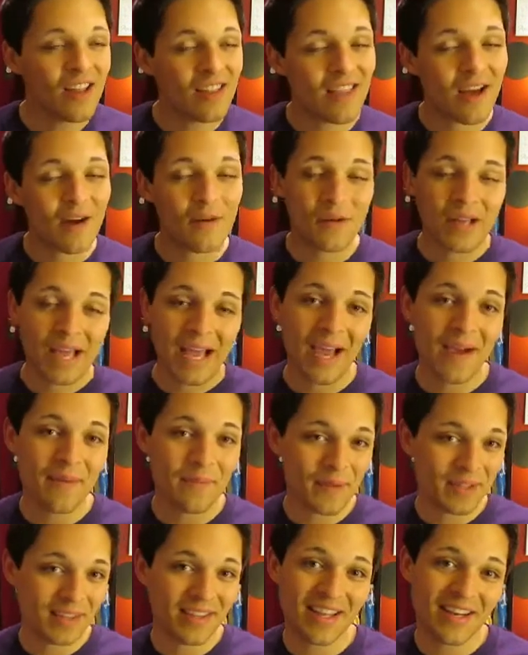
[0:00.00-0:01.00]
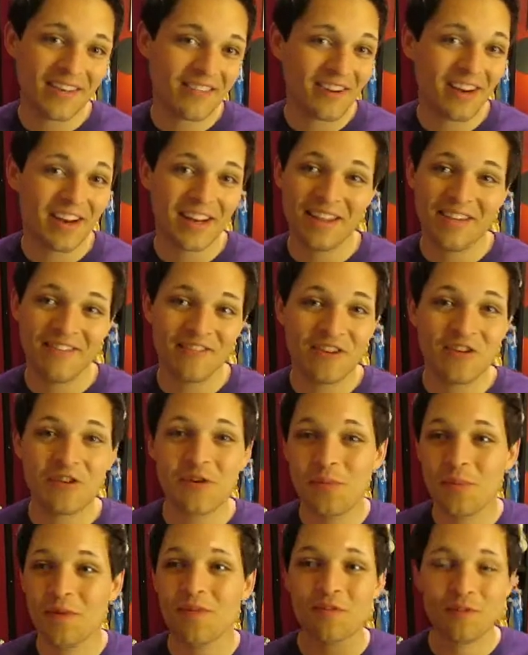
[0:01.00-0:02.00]
That will happen later on in the
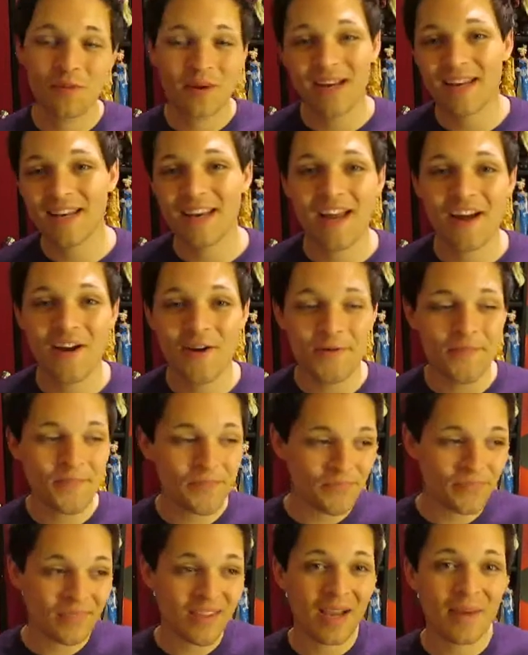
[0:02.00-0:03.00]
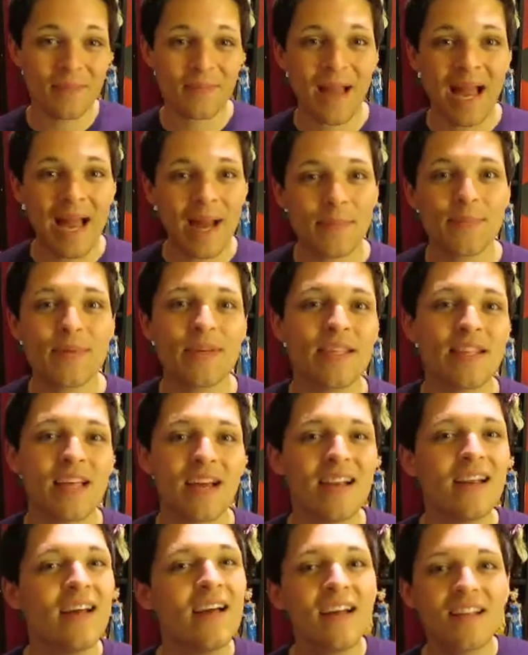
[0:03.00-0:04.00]
future, but for right now, I'm happy
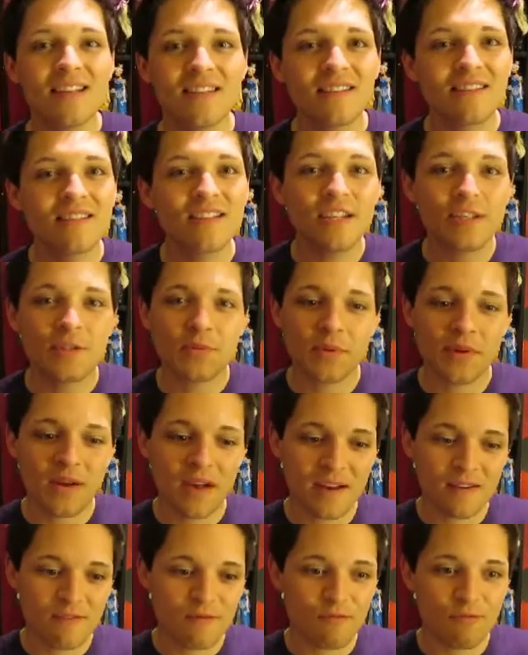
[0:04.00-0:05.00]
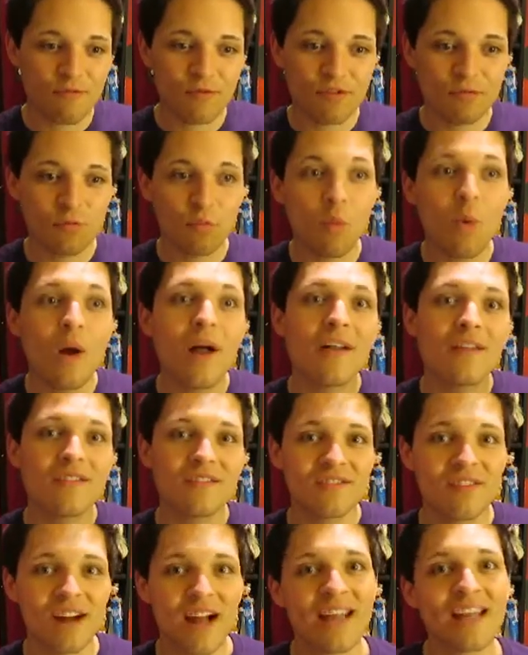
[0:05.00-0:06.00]
that the lyrics were kind of well
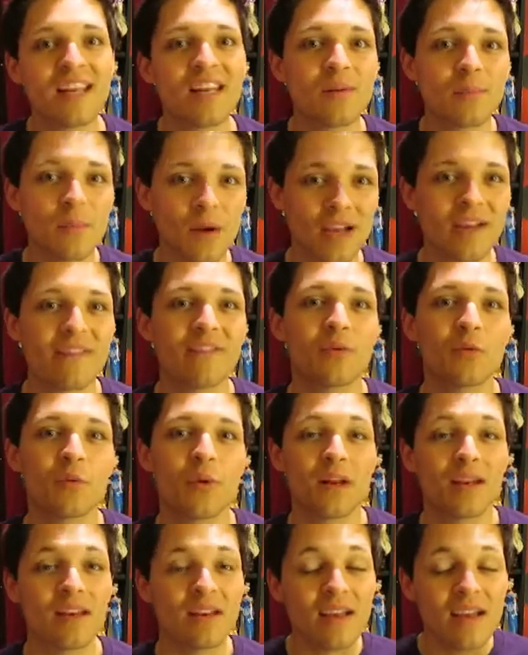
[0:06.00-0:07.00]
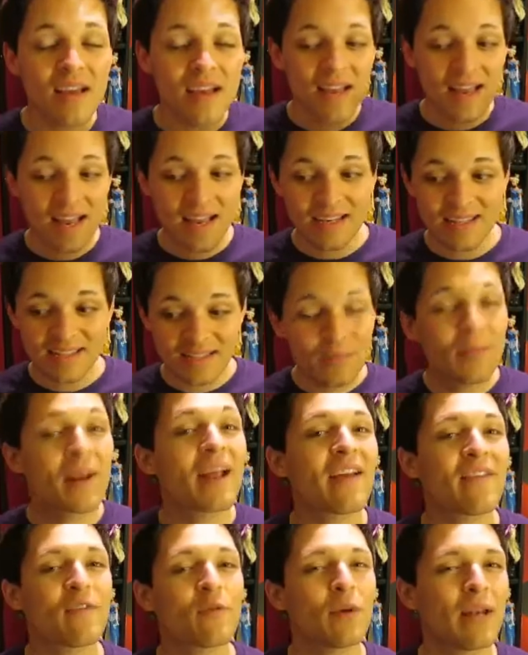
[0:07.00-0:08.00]
divided among everyone, and it seemed
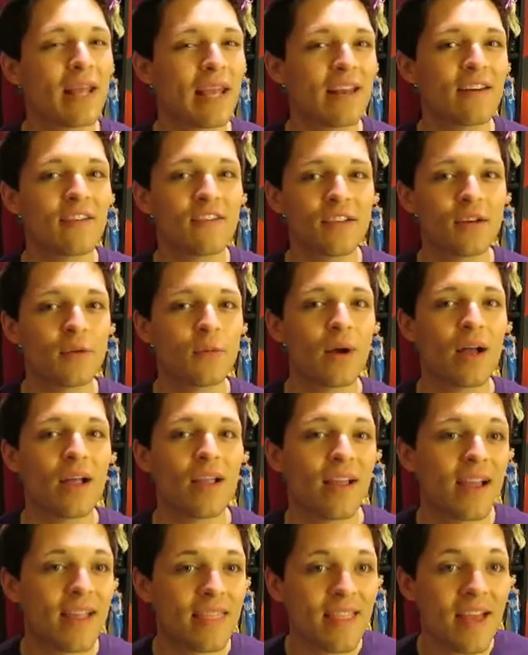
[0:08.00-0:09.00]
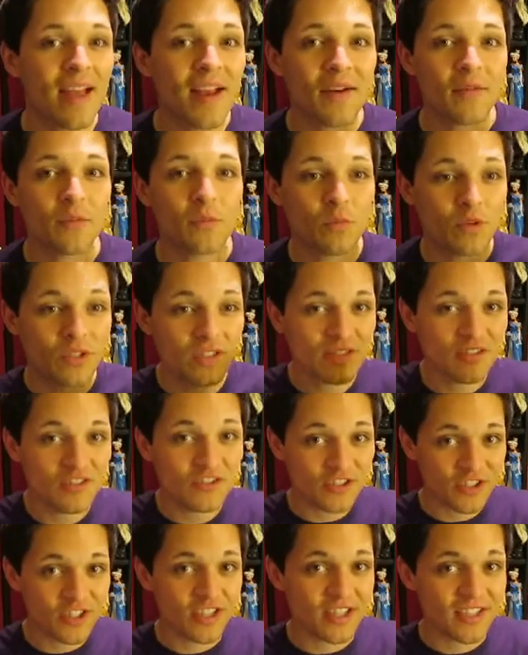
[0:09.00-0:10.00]
like everyone handled it well, and that was
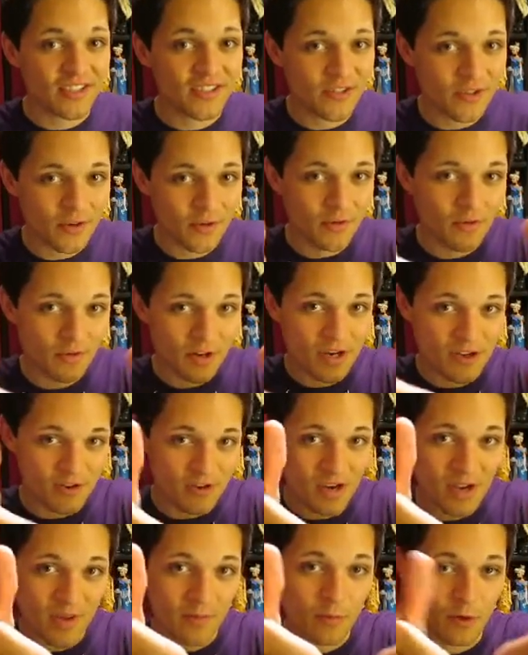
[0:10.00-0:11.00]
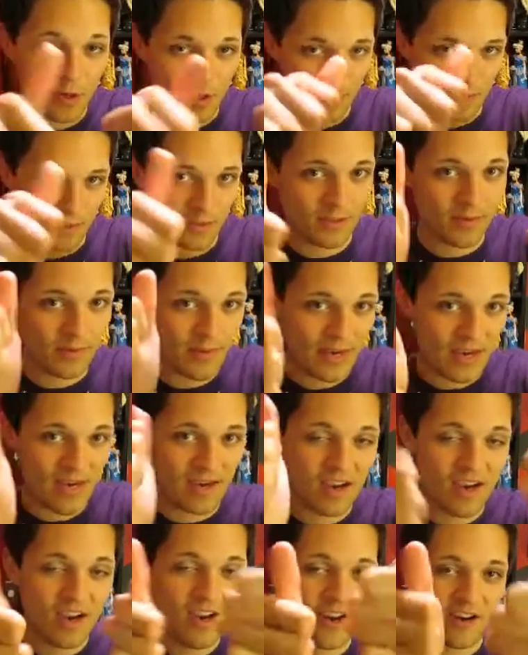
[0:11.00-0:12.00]
good. So great job, Mori Musume,
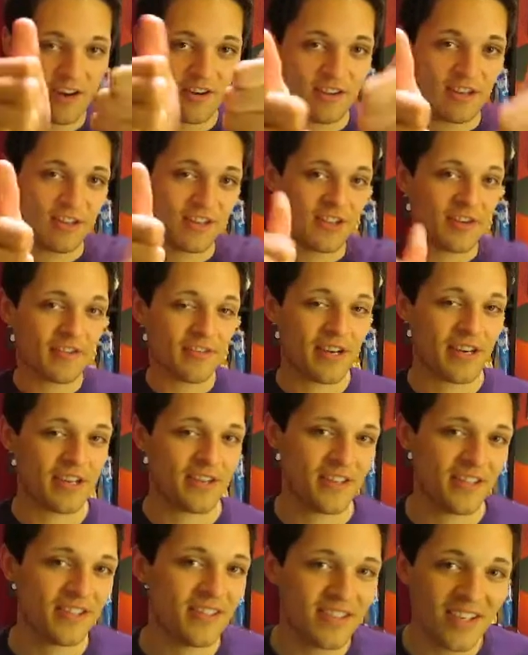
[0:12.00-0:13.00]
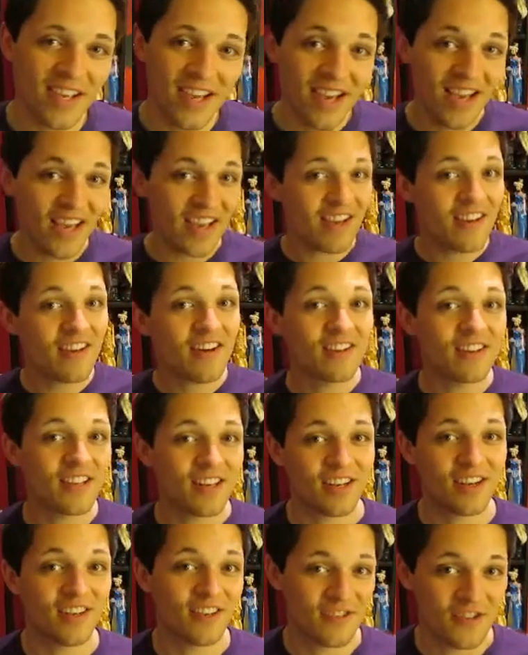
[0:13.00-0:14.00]
early generations. Y'all
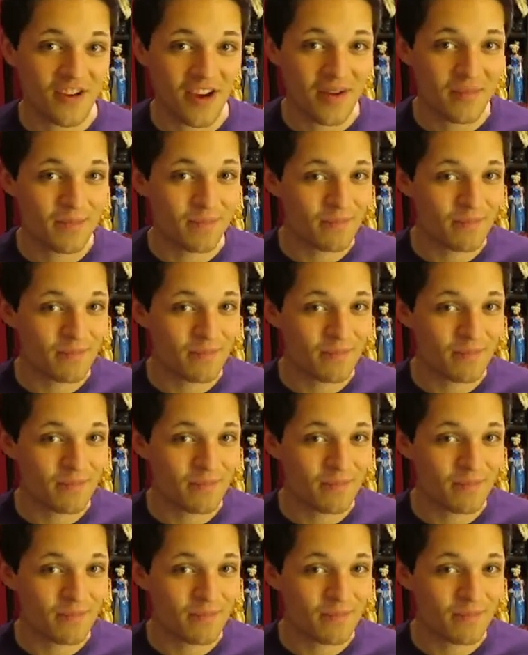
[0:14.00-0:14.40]
did a good job.